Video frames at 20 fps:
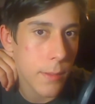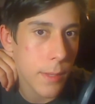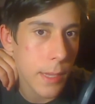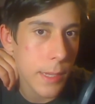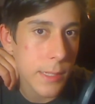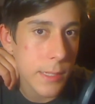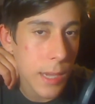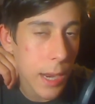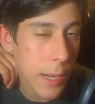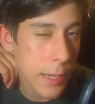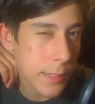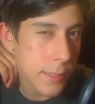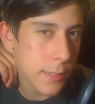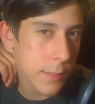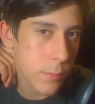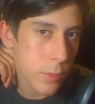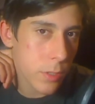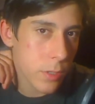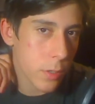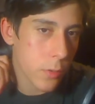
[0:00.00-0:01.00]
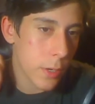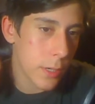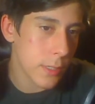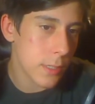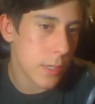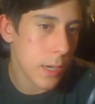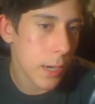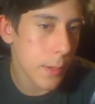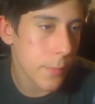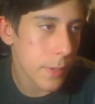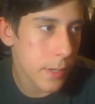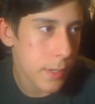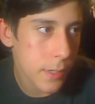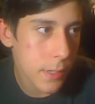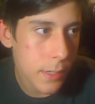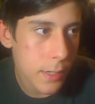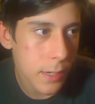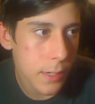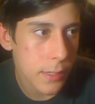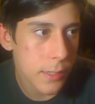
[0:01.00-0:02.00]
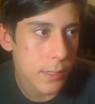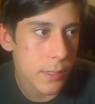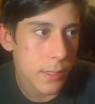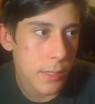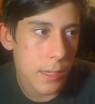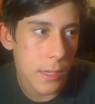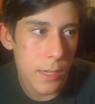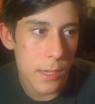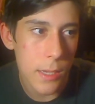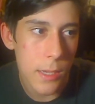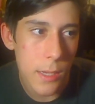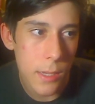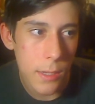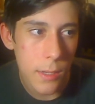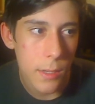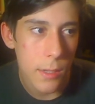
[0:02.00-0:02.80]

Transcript: is kind of similar to Crazy Diamond because he